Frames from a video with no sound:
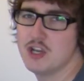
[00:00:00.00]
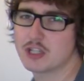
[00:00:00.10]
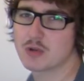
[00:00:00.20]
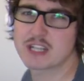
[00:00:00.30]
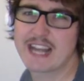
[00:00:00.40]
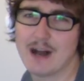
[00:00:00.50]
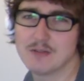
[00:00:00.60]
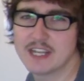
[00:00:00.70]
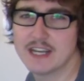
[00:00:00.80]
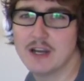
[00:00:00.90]
You could also
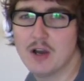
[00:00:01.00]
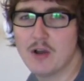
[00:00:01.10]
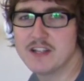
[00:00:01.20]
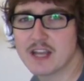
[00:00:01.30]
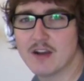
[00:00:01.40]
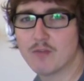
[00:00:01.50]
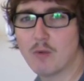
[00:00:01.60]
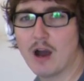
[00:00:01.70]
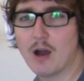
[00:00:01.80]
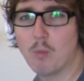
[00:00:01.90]
count it instead of
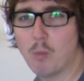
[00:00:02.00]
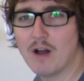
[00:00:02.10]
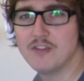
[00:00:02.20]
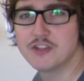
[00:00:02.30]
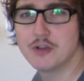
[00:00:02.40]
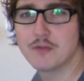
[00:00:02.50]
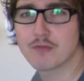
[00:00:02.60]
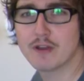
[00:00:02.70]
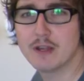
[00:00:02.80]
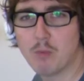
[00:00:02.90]
one, two,
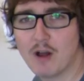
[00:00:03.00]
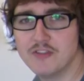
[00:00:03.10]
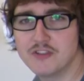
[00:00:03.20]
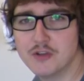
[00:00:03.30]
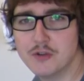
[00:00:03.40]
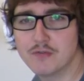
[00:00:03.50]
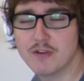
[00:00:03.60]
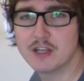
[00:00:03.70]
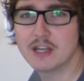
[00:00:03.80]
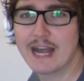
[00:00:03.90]
three, one, two,
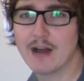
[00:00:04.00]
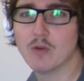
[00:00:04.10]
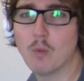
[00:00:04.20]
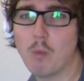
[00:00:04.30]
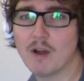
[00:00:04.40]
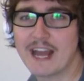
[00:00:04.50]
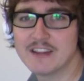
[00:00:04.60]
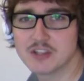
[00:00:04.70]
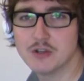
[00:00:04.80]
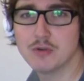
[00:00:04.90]
three. You could count one
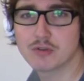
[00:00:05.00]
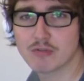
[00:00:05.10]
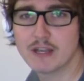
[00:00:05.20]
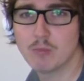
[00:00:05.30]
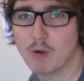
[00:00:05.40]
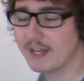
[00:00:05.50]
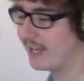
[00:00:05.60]
and two, three, one